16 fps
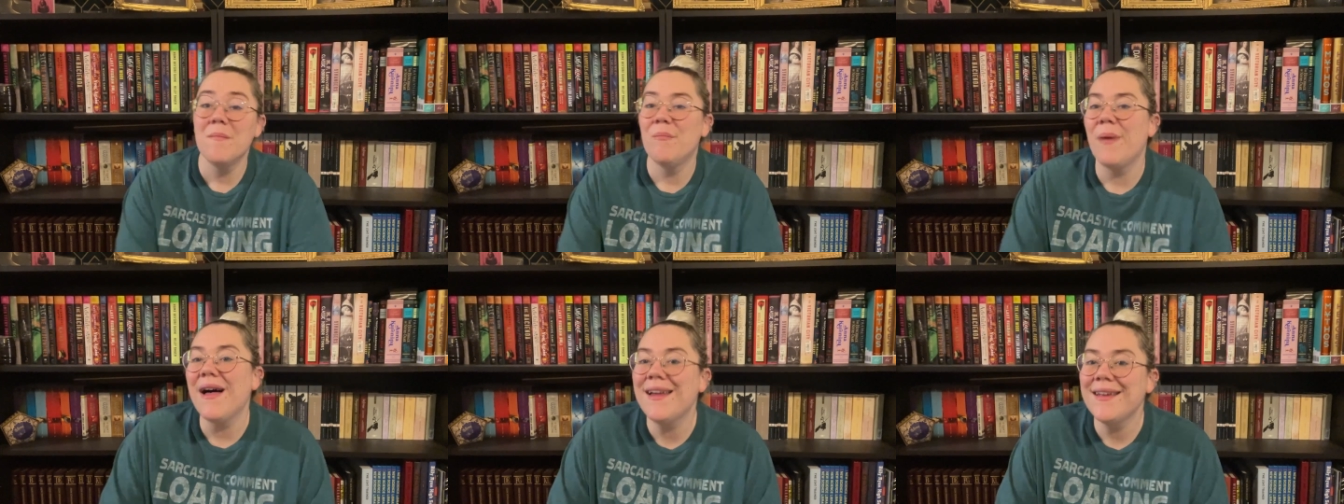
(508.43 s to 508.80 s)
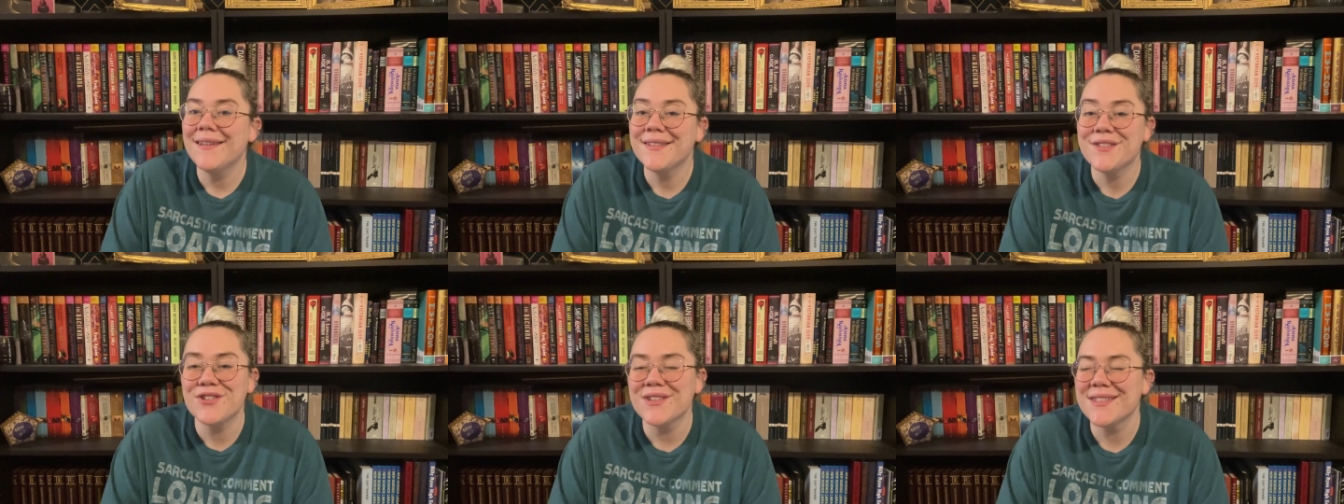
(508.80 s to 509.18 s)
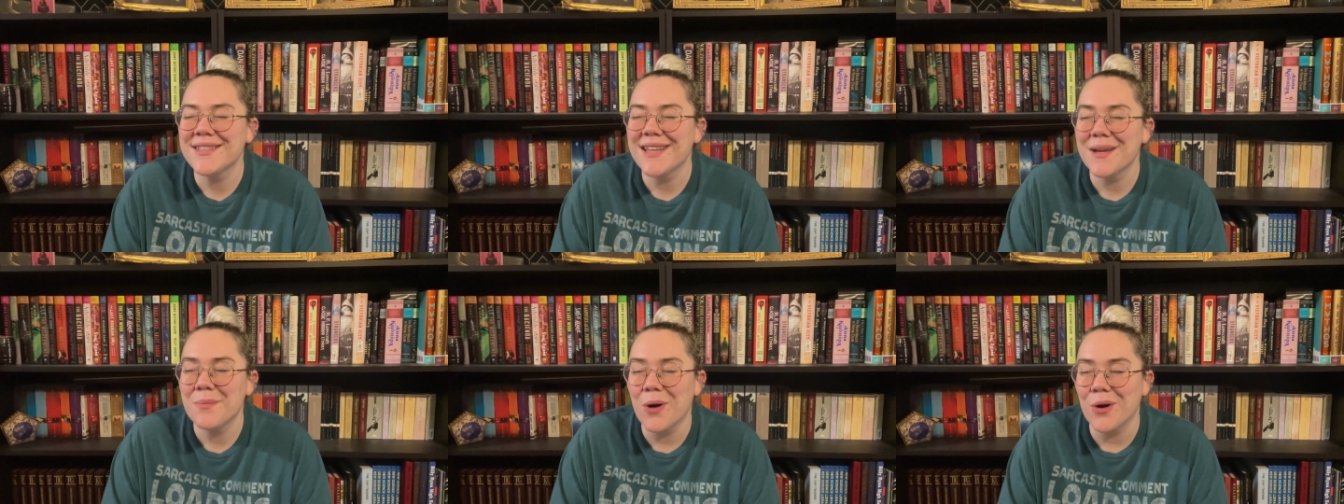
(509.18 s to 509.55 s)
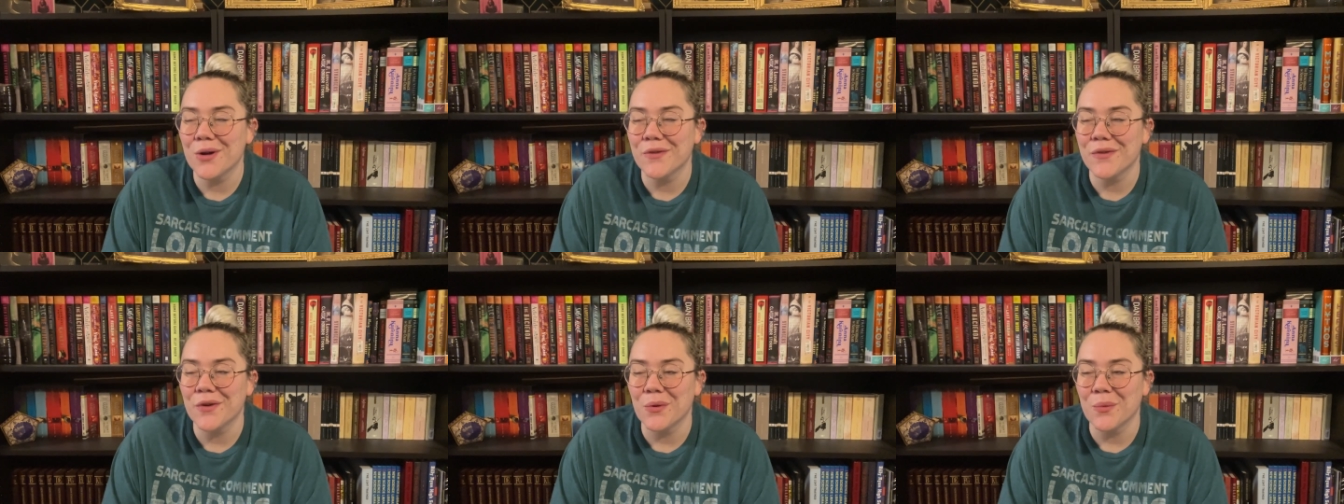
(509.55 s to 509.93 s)
but just like part
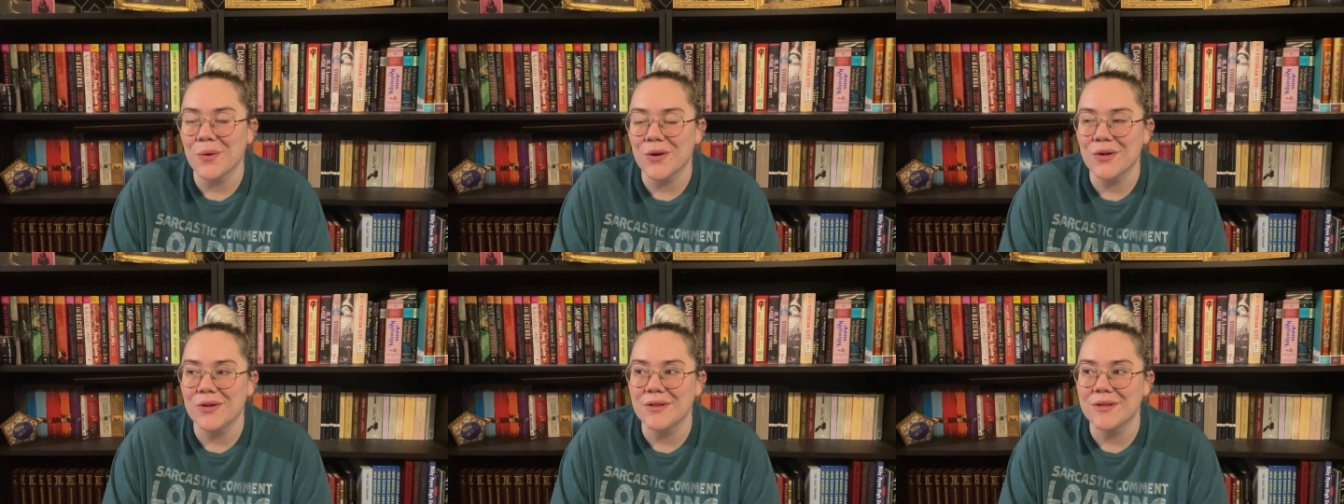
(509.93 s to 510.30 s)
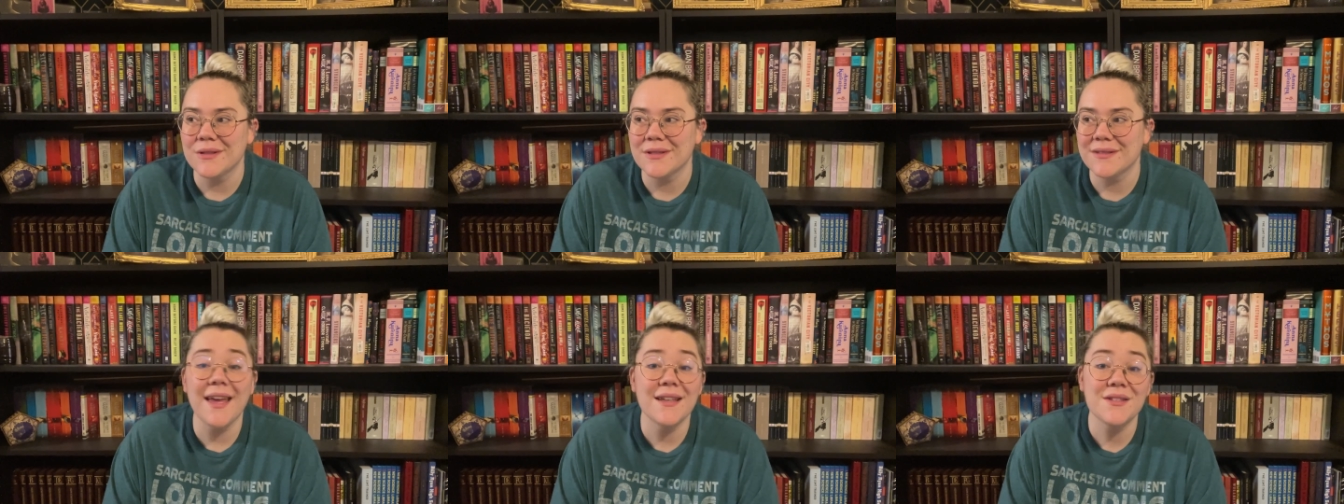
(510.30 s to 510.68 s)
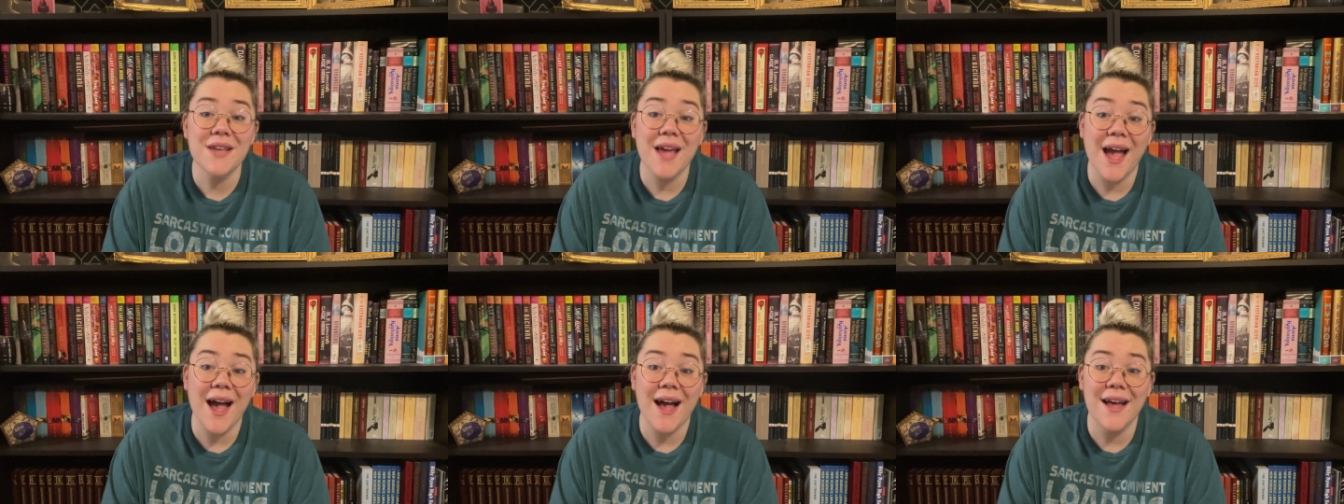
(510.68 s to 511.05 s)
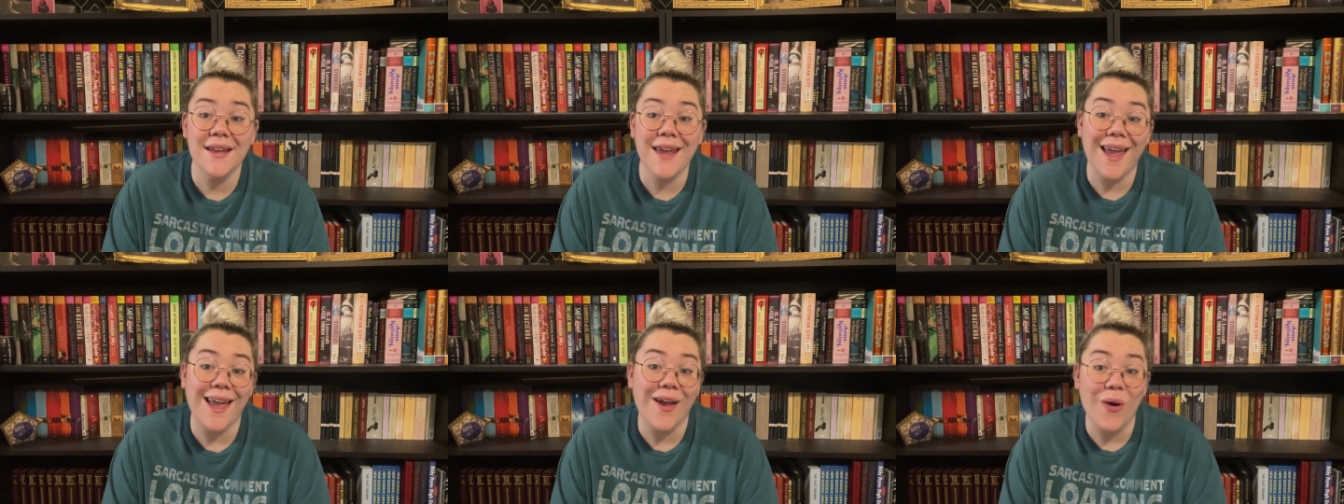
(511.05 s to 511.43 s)
of your world, it
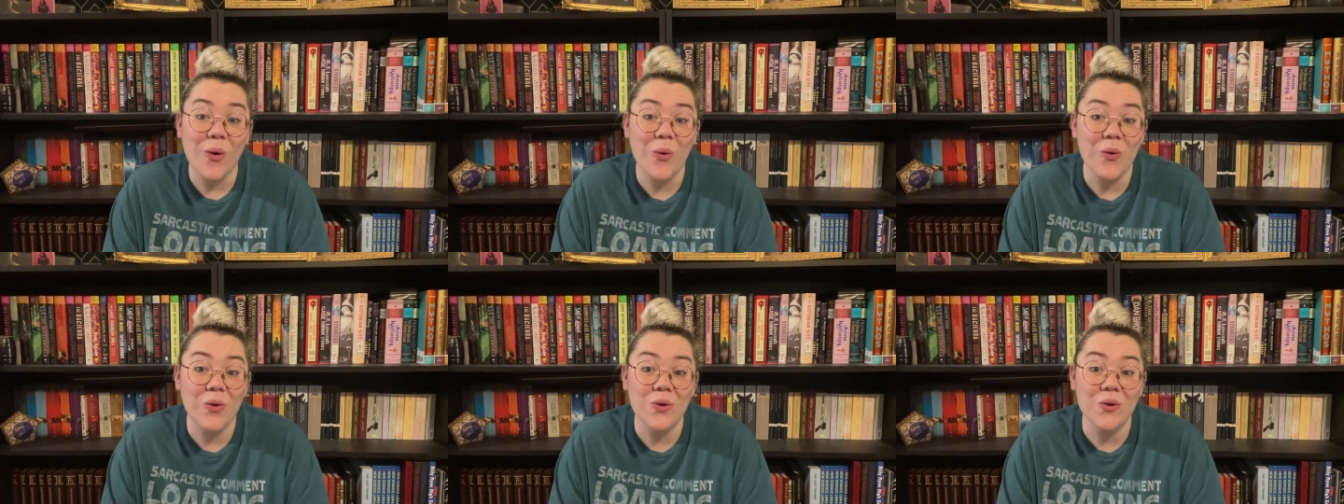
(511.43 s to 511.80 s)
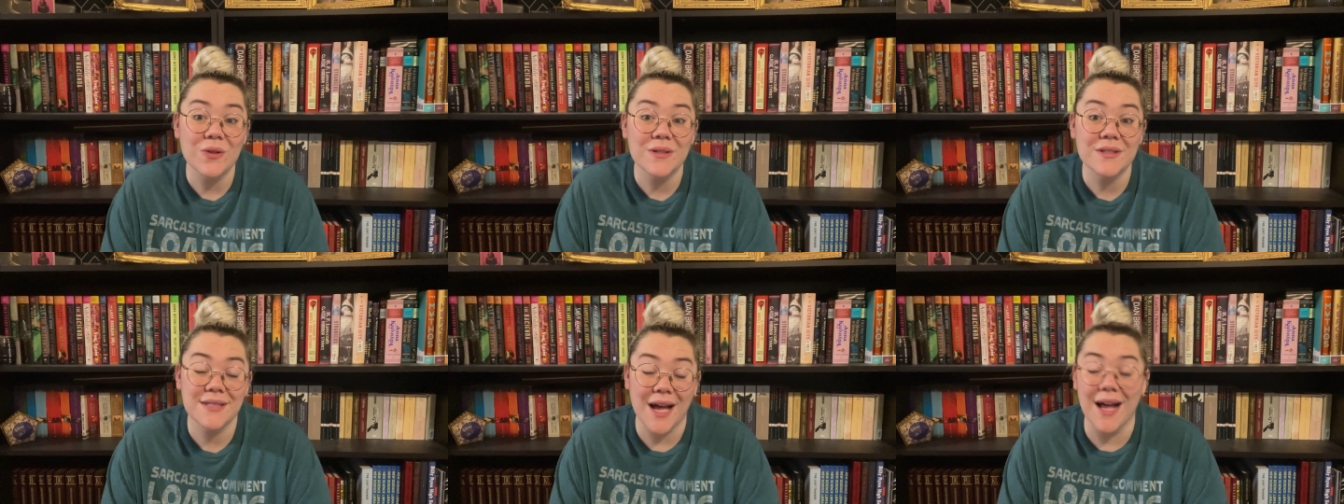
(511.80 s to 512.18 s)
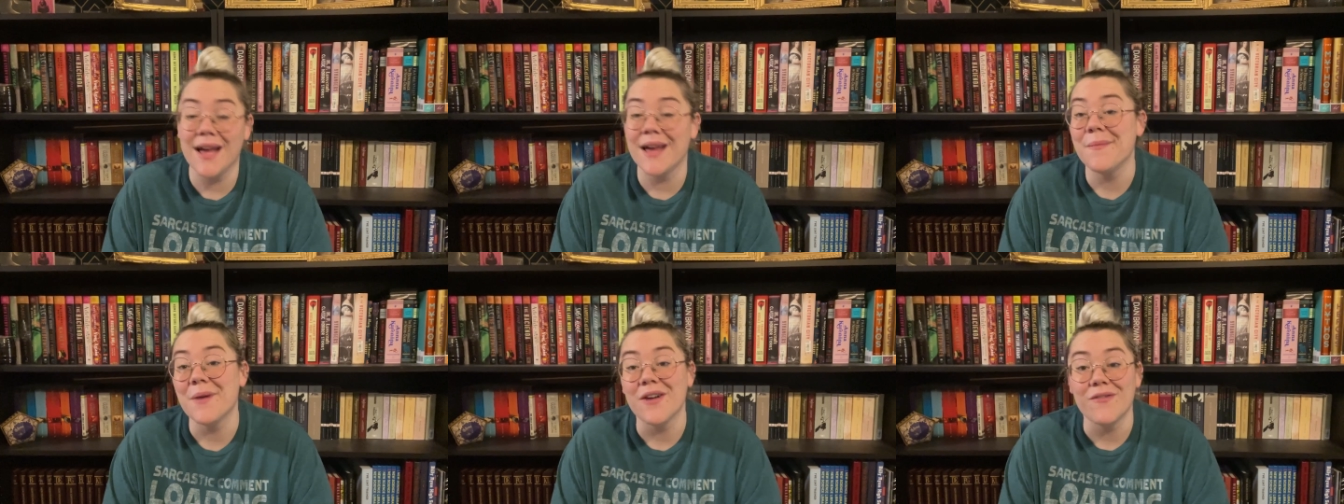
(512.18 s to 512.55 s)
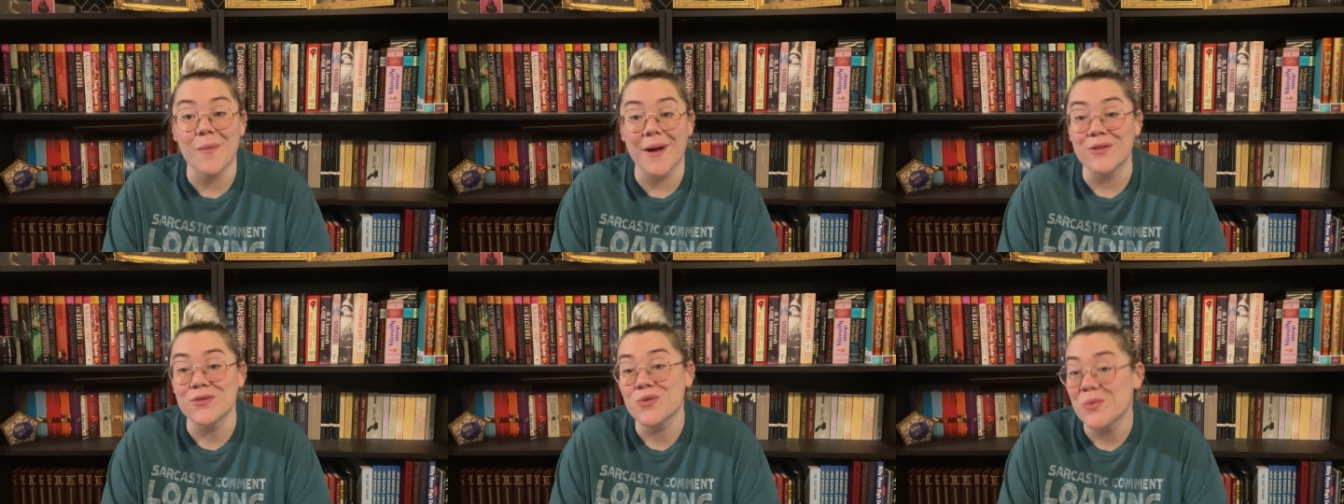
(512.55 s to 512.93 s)
had a hold time of
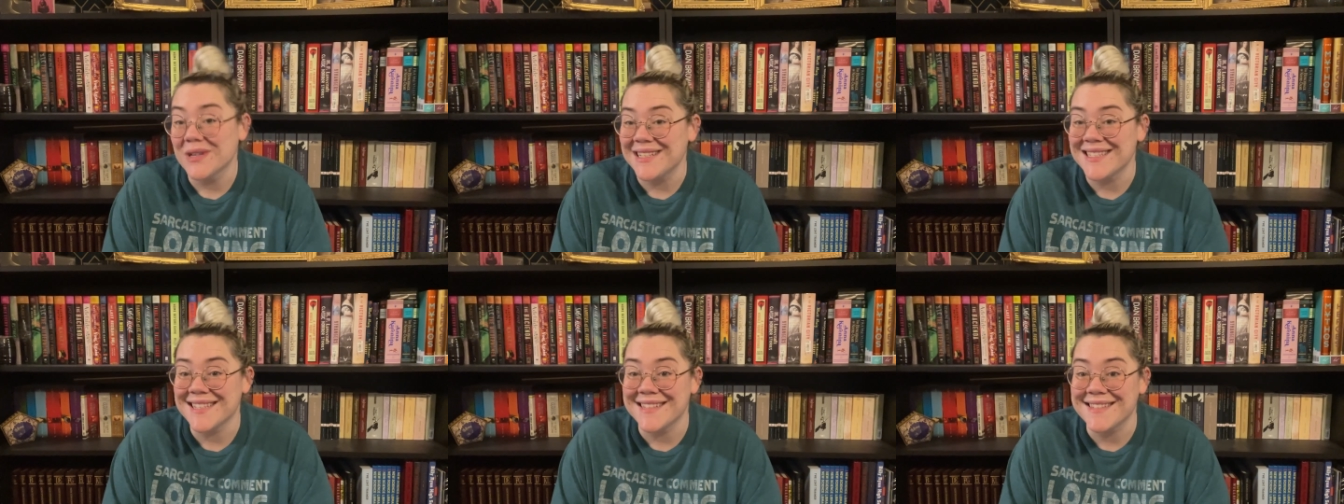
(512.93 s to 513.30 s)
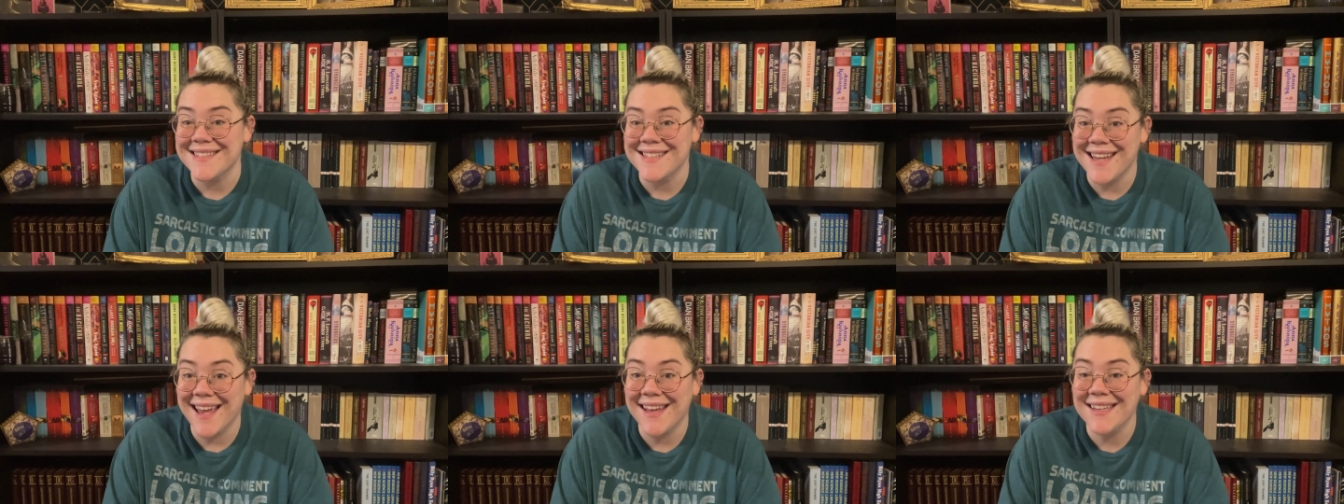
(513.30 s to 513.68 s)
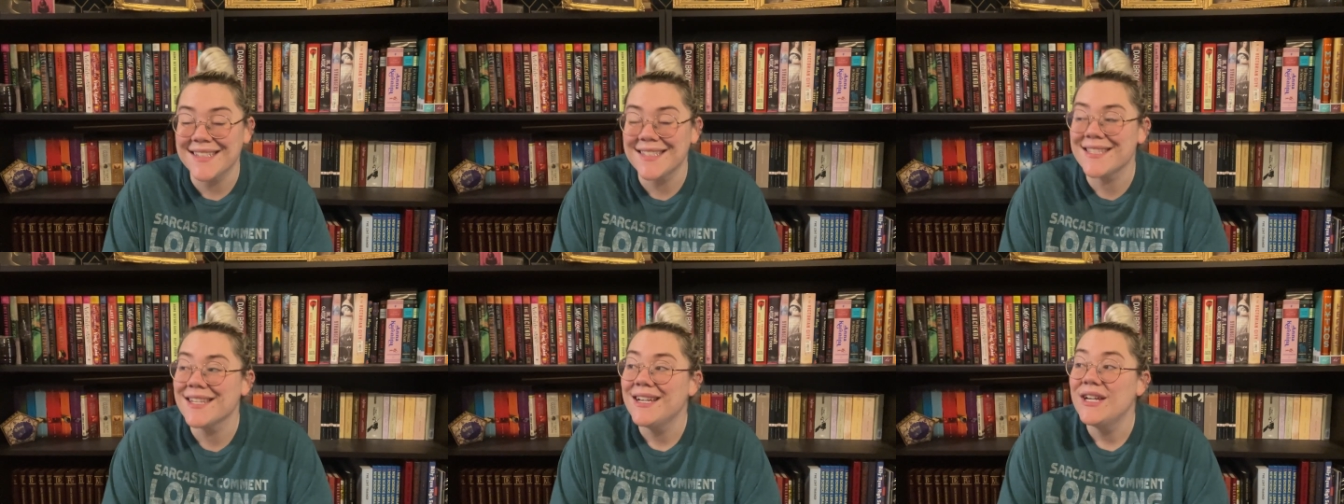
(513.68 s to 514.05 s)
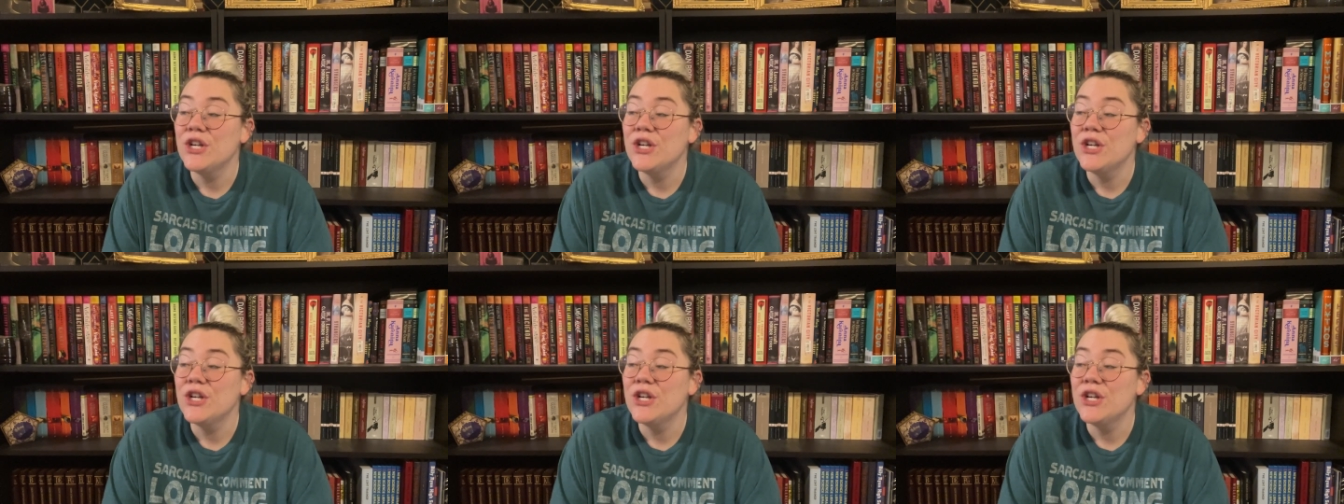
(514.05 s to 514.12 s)
about 26 days.